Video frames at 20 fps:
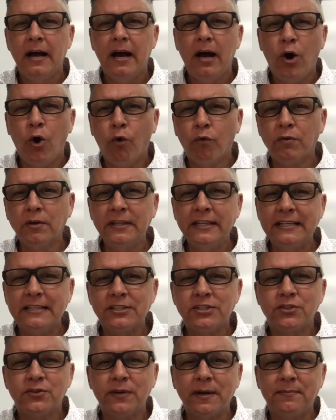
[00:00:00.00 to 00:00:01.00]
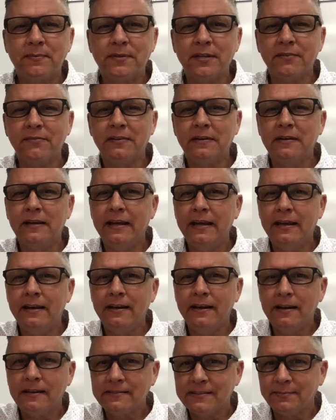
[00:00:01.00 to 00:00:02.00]
overly descriptive
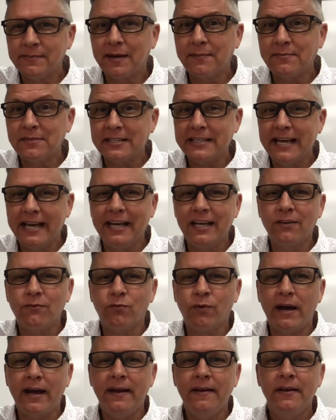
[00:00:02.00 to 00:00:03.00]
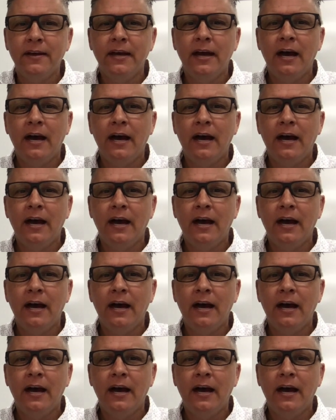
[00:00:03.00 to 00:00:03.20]
in sometimes a negative way,